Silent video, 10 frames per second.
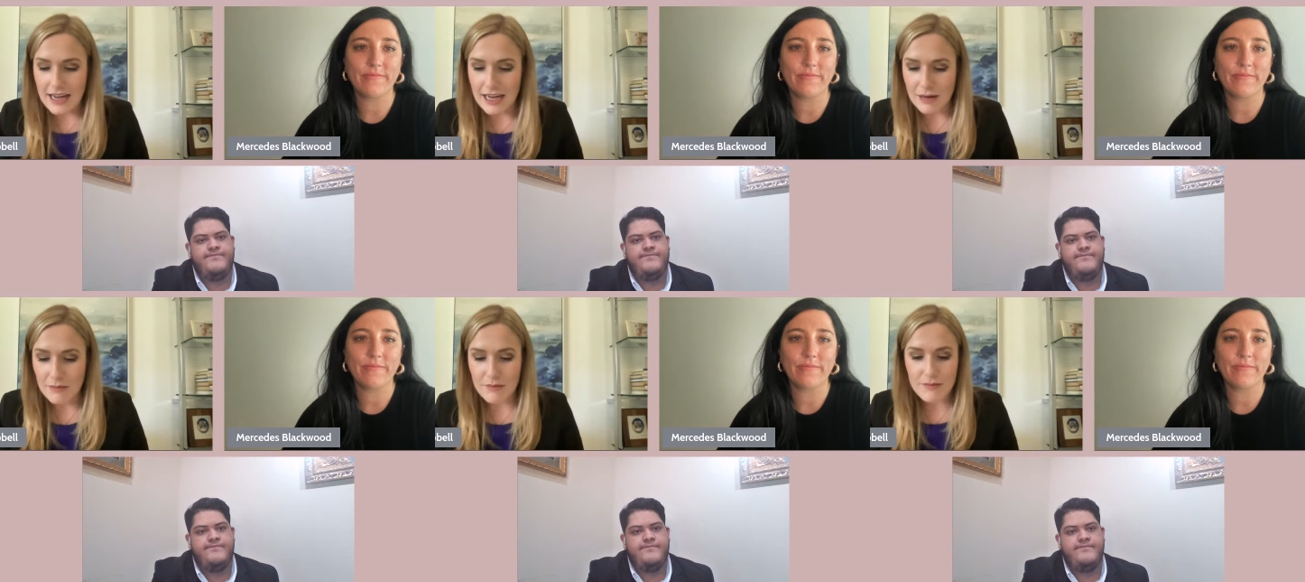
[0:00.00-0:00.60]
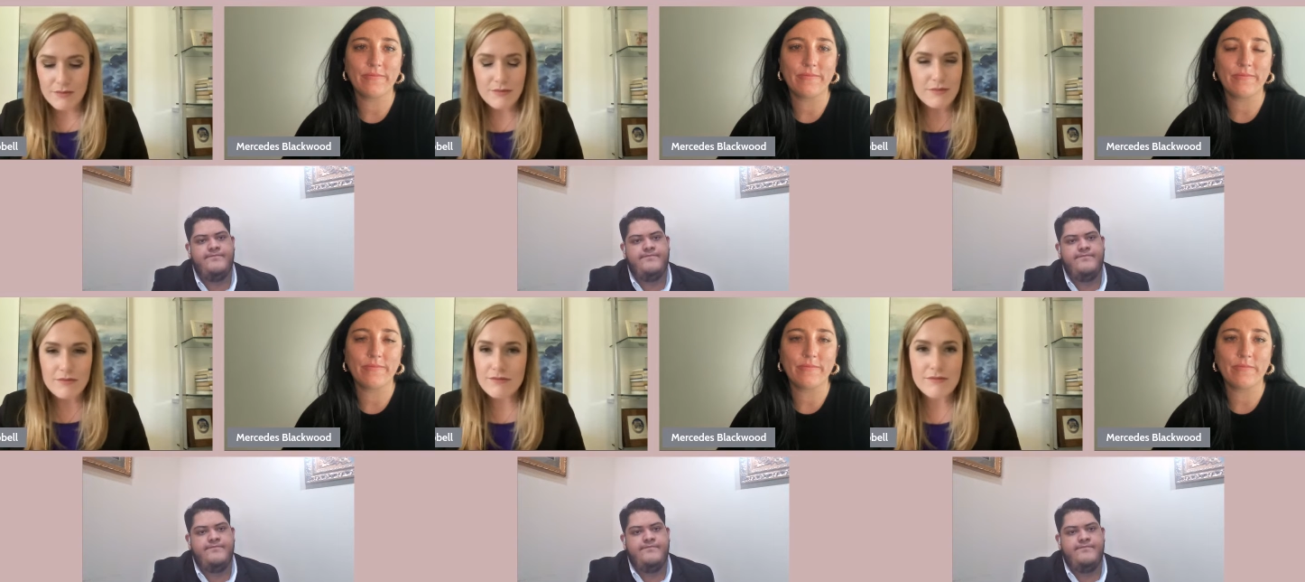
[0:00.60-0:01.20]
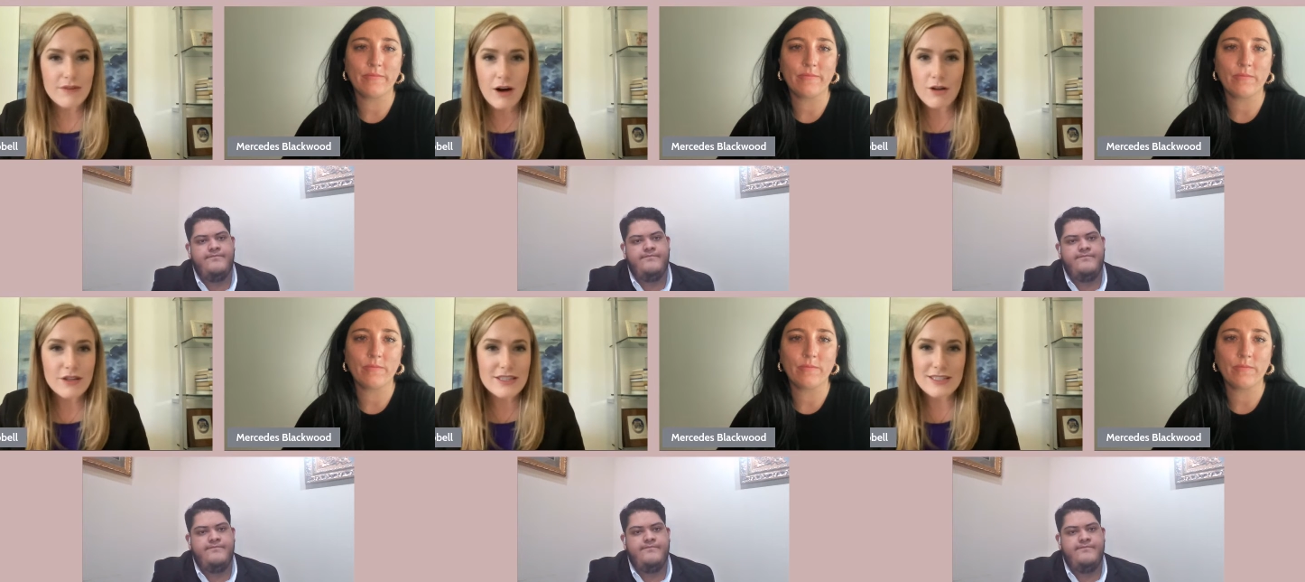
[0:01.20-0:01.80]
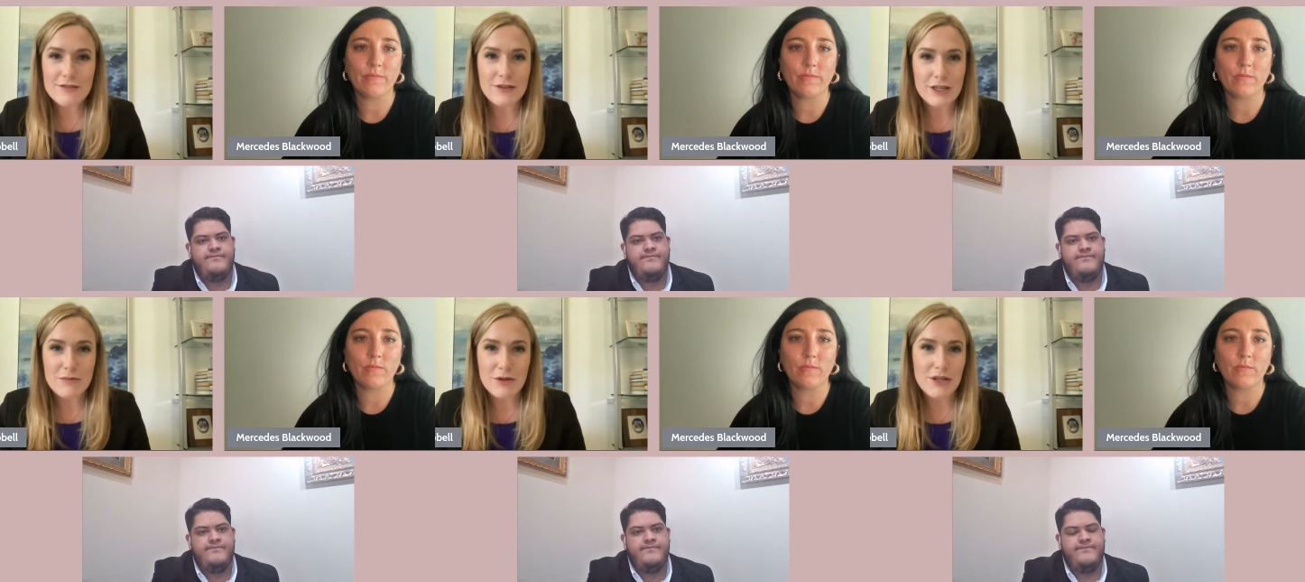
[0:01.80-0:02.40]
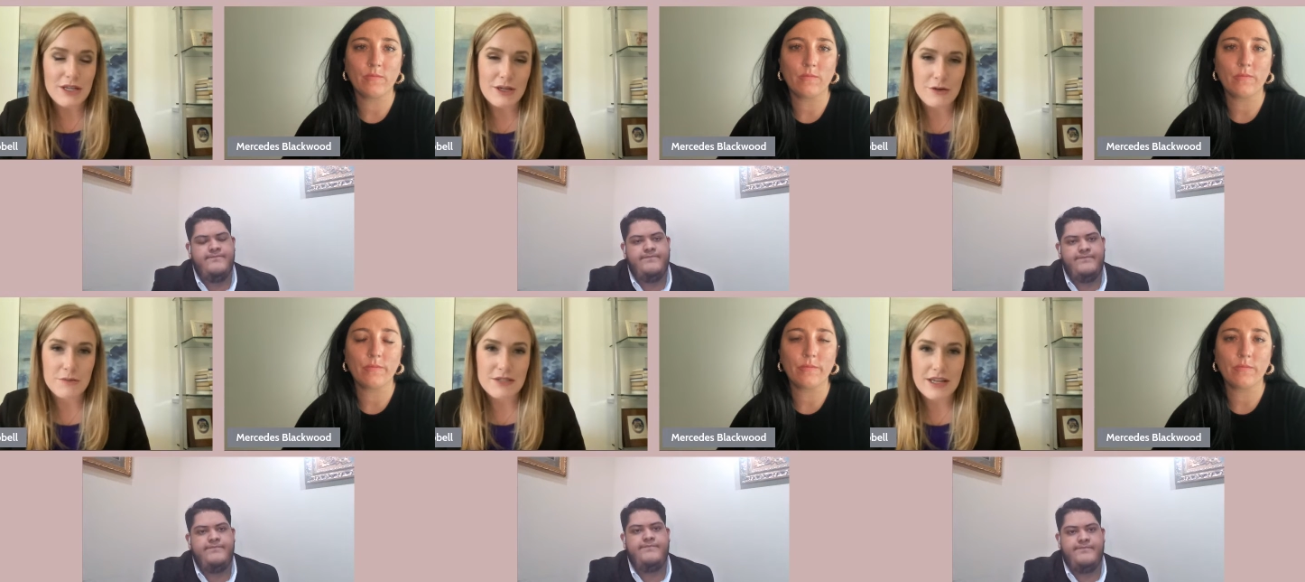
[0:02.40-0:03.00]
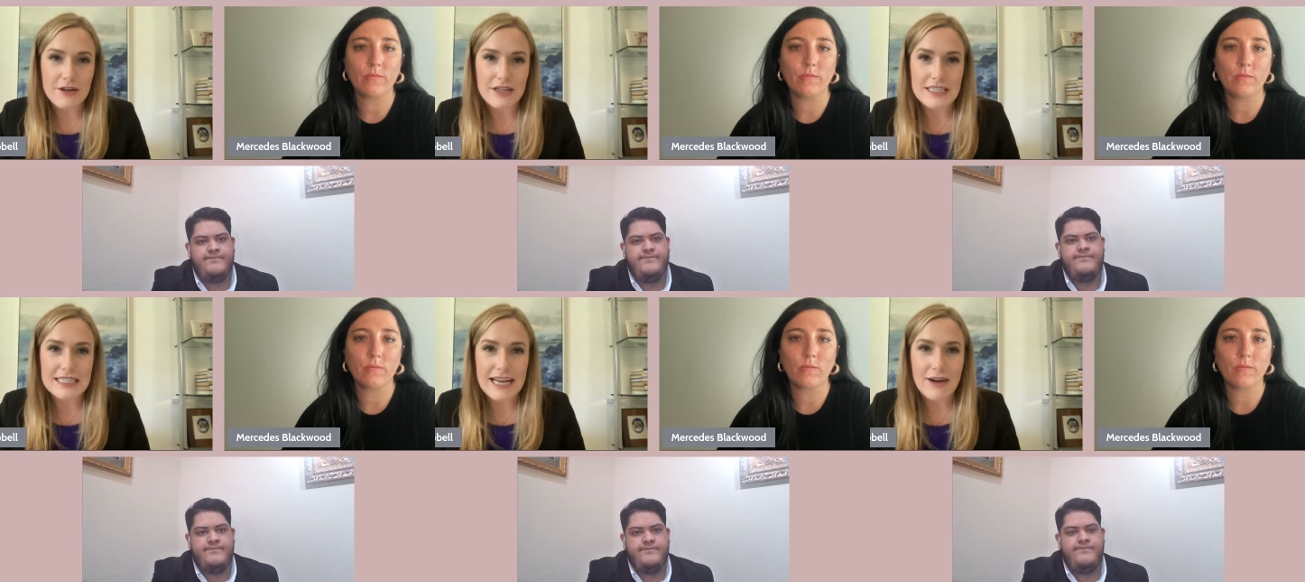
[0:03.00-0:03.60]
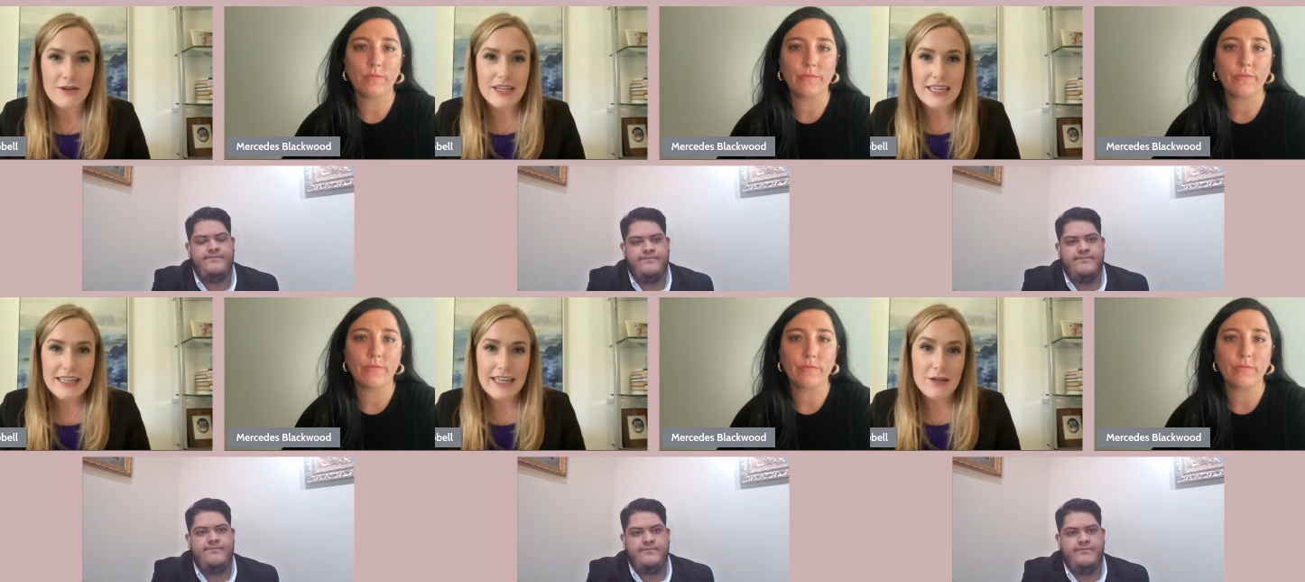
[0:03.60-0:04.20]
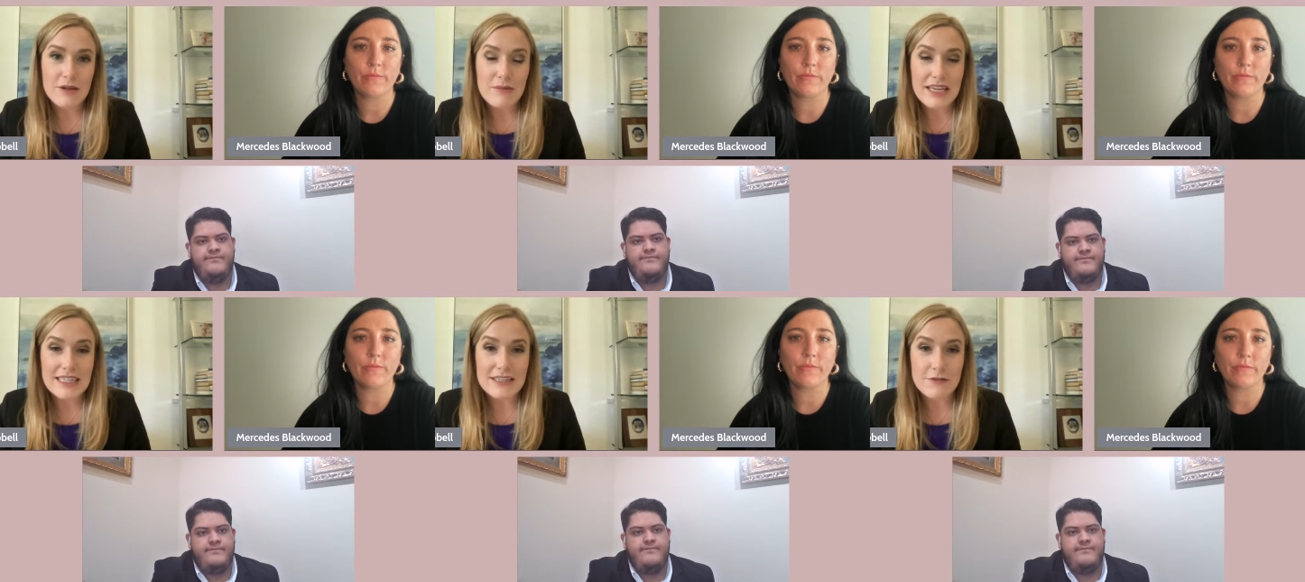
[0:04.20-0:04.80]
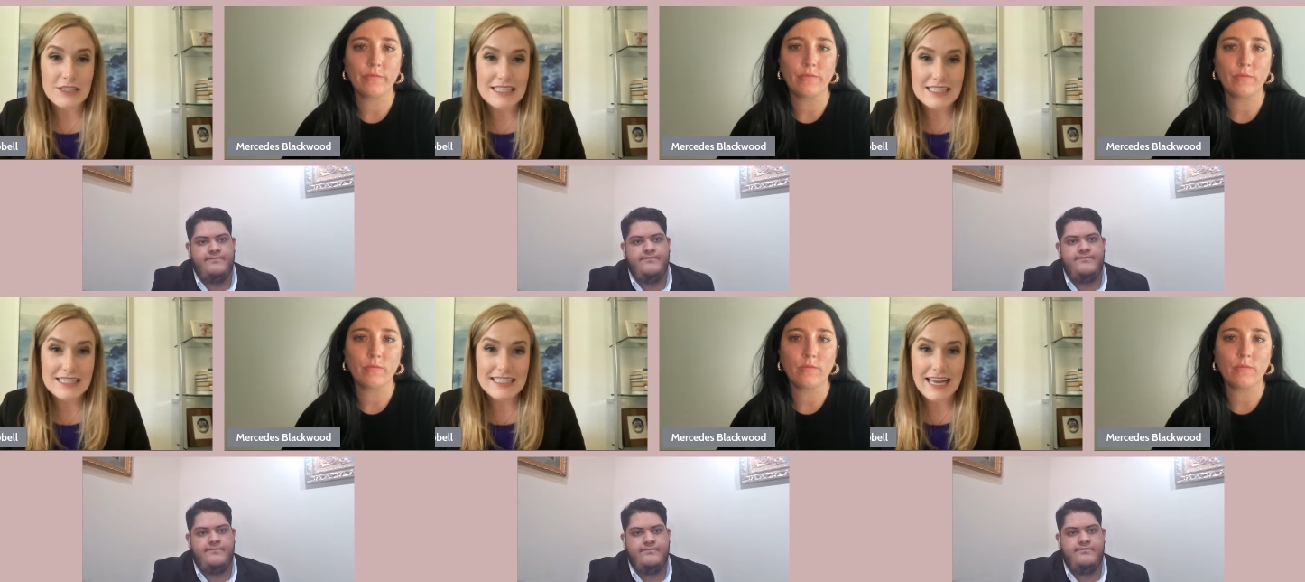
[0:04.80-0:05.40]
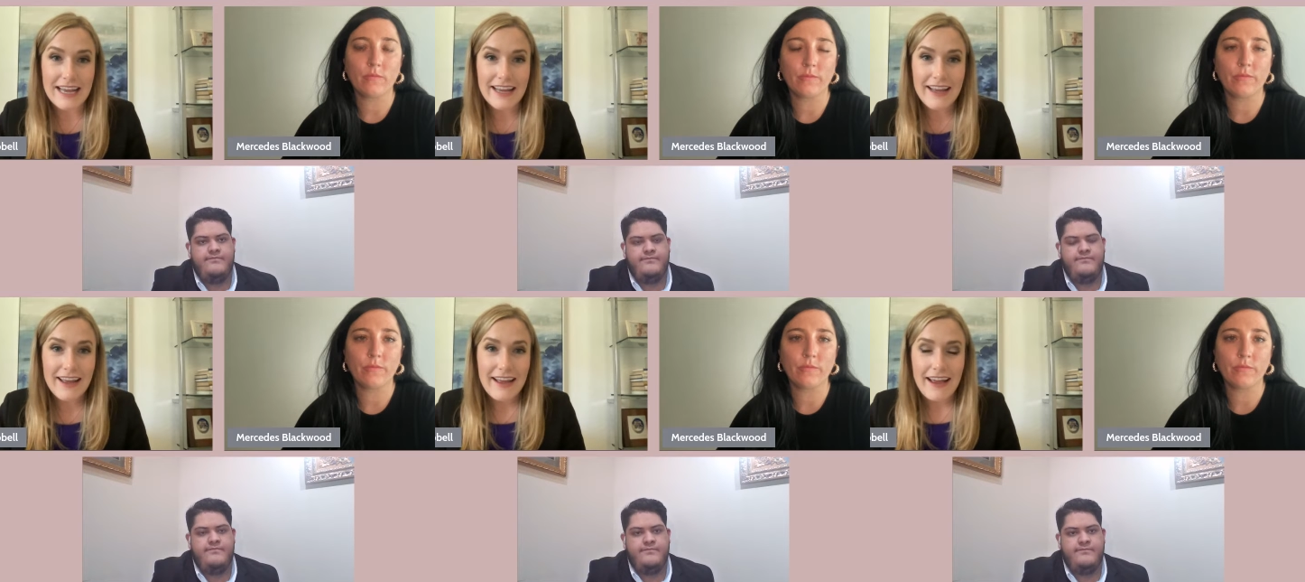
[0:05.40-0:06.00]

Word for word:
Speaker 1: um, all these different community groups that are in town that you can make a difference today